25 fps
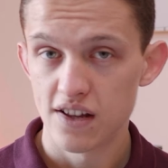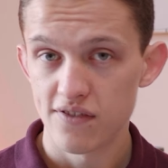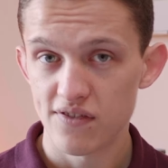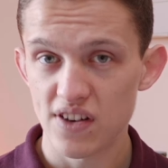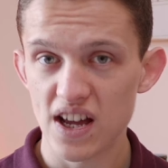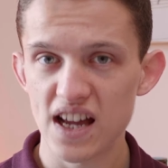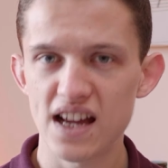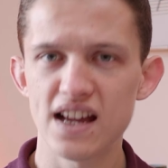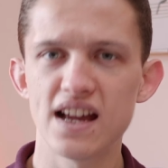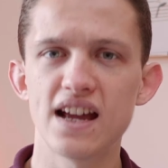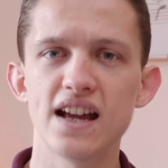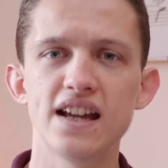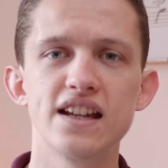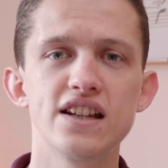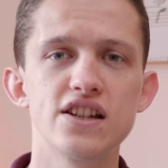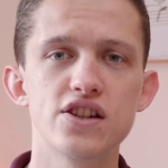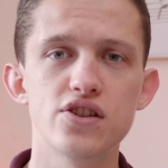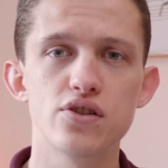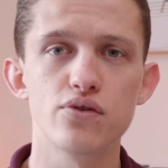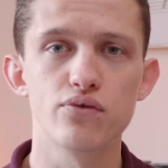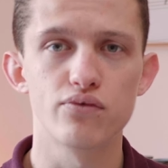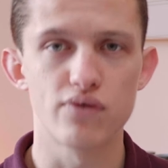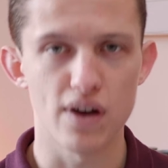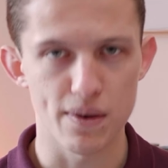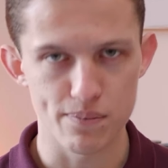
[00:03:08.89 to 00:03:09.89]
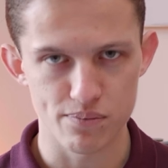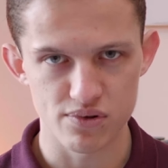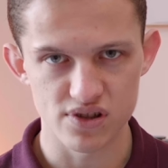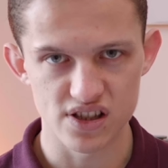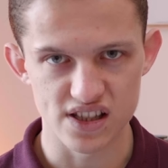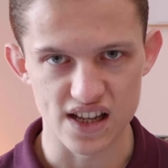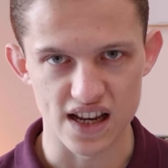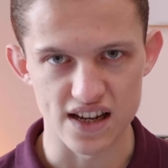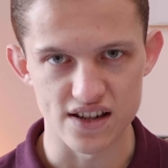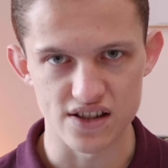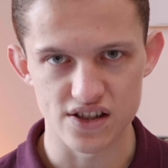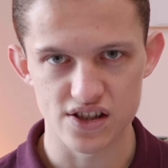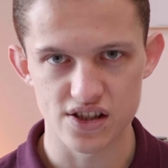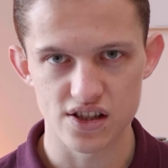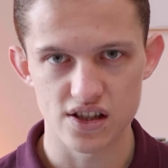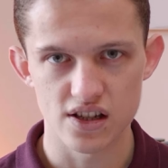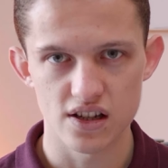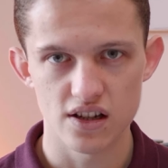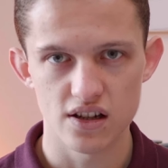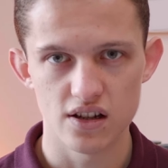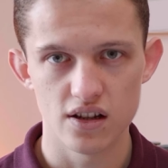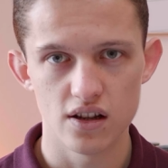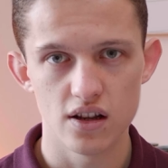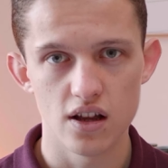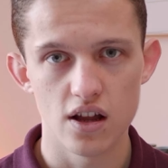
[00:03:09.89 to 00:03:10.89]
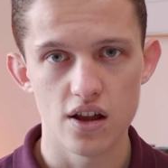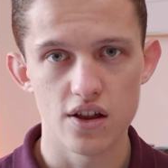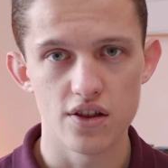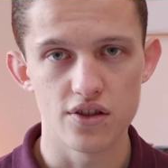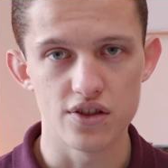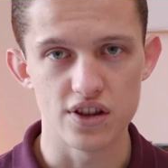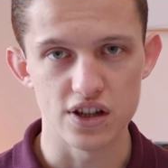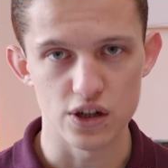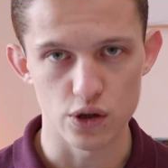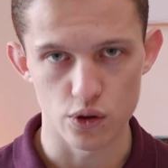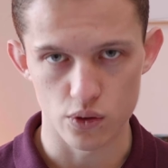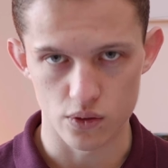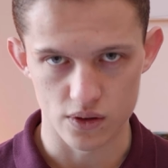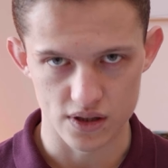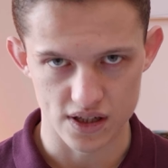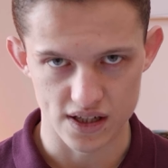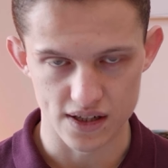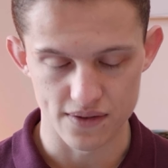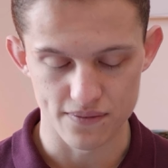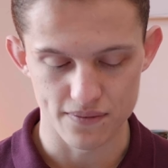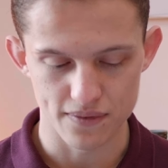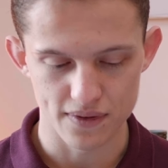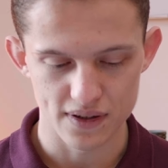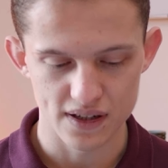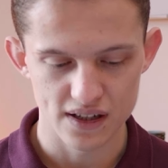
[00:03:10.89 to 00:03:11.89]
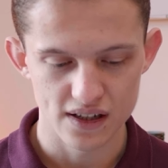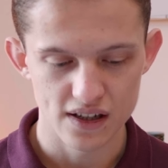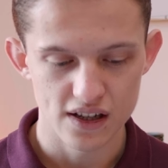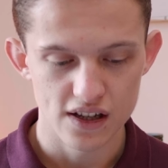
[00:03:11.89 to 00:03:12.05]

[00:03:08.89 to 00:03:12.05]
That 8 represents the octave.